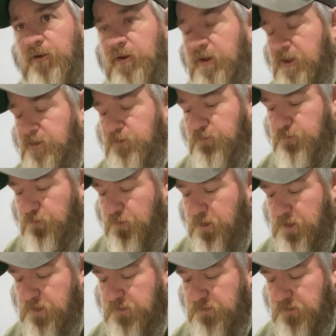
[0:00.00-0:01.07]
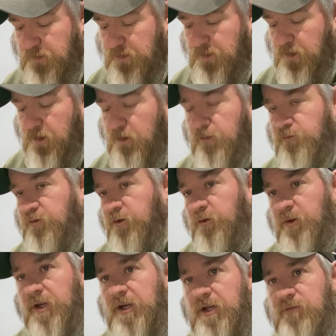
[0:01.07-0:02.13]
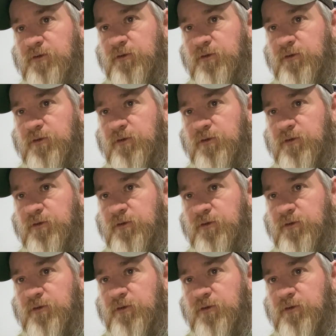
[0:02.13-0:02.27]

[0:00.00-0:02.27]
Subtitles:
and they do great. Also, any of your